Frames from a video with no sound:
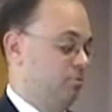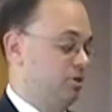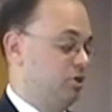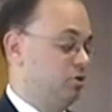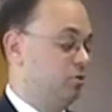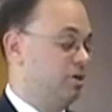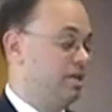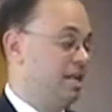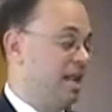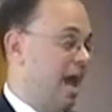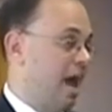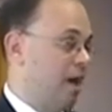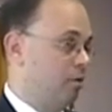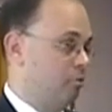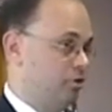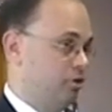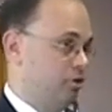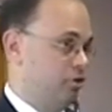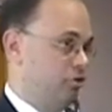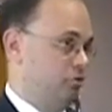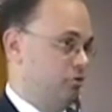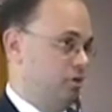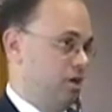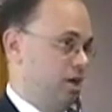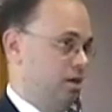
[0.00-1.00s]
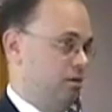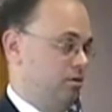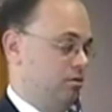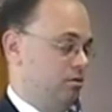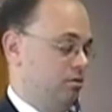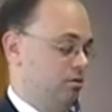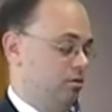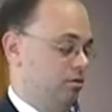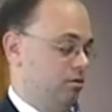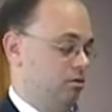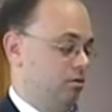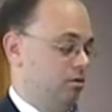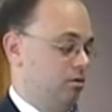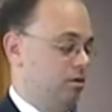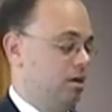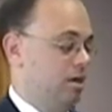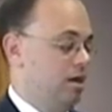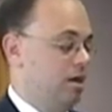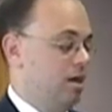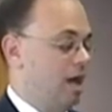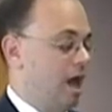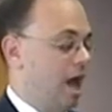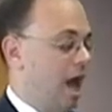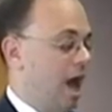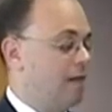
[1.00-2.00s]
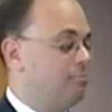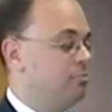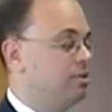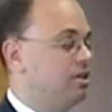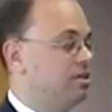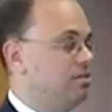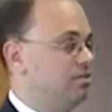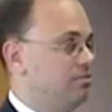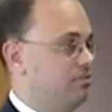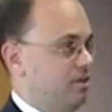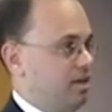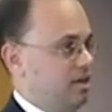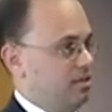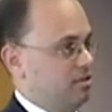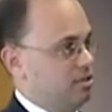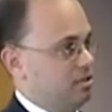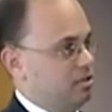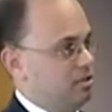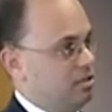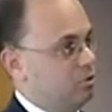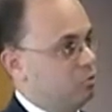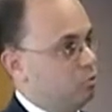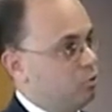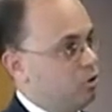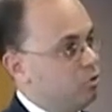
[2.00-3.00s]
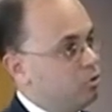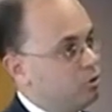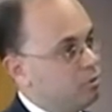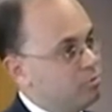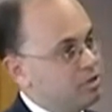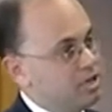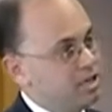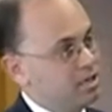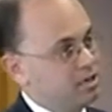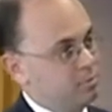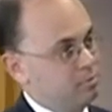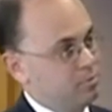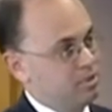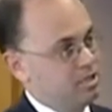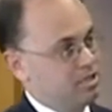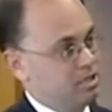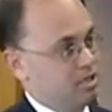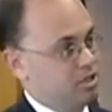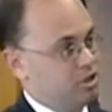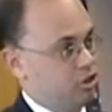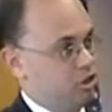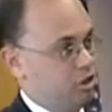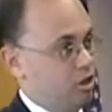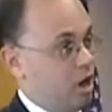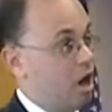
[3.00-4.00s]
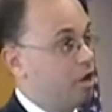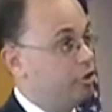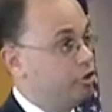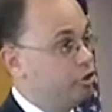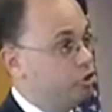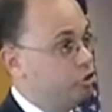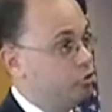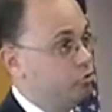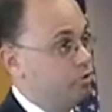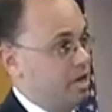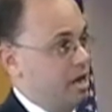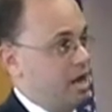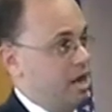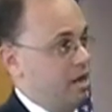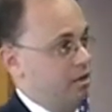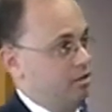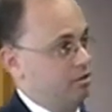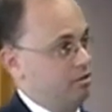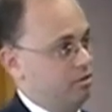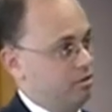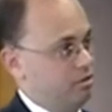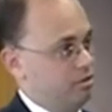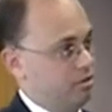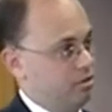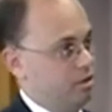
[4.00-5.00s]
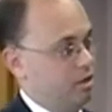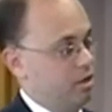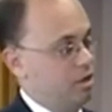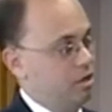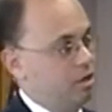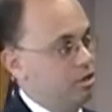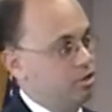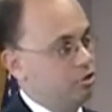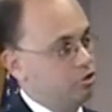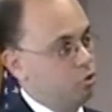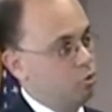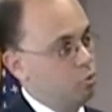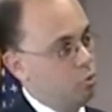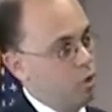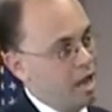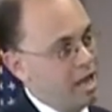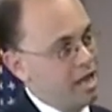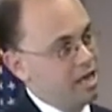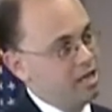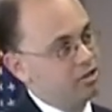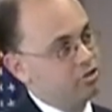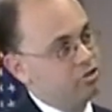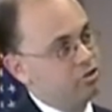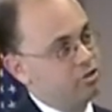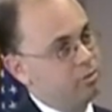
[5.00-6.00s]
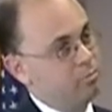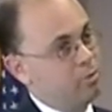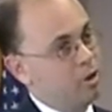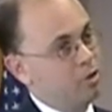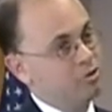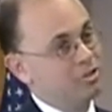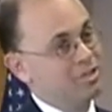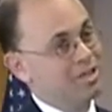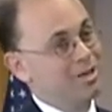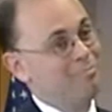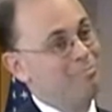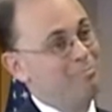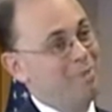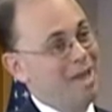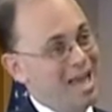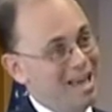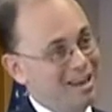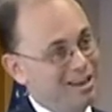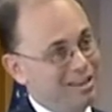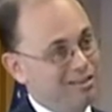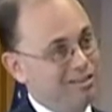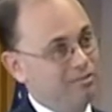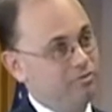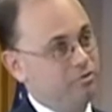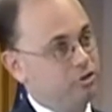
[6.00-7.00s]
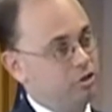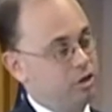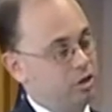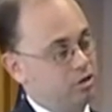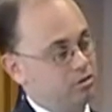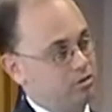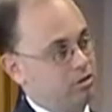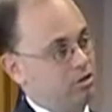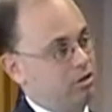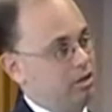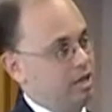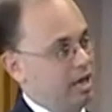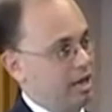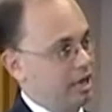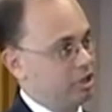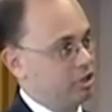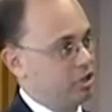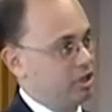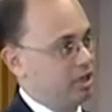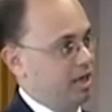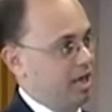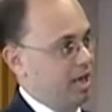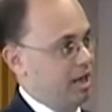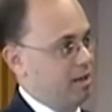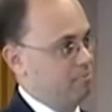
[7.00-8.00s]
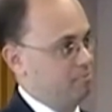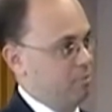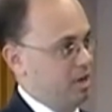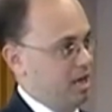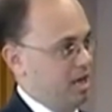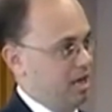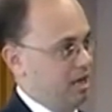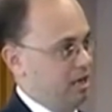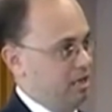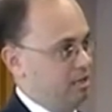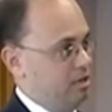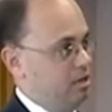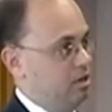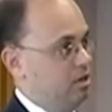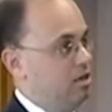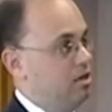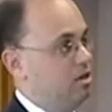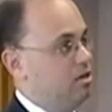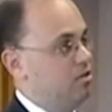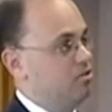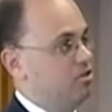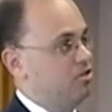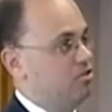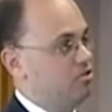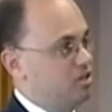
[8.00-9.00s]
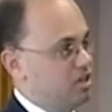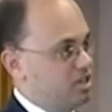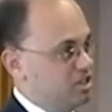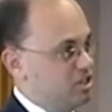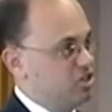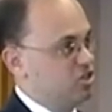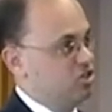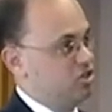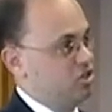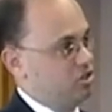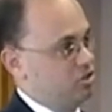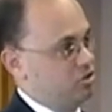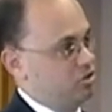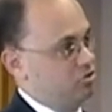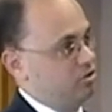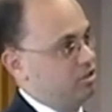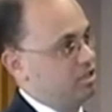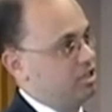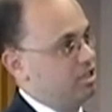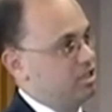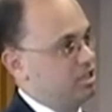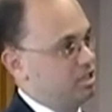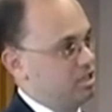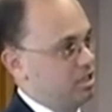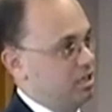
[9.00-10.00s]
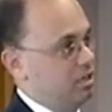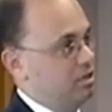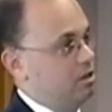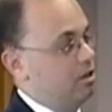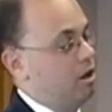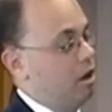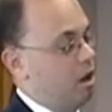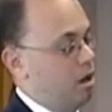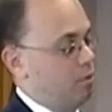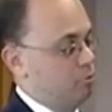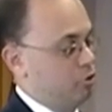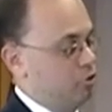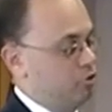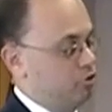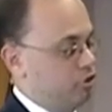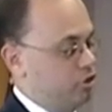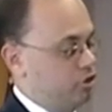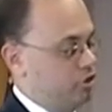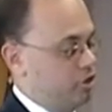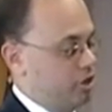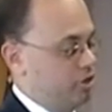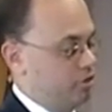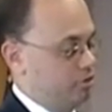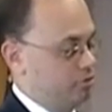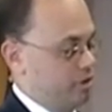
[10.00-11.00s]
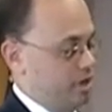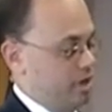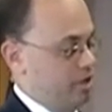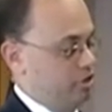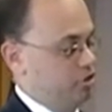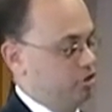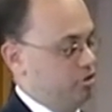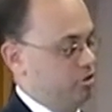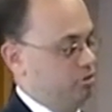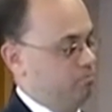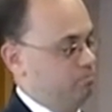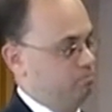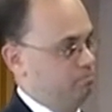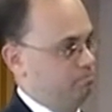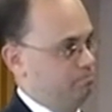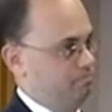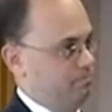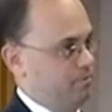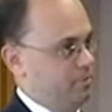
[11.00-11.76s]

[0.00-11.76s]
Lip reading: between now and June 8th, I'm convinced that we will be in a position on June 9th to wage the most competitive general election campaign that this district has seen in almost a generation.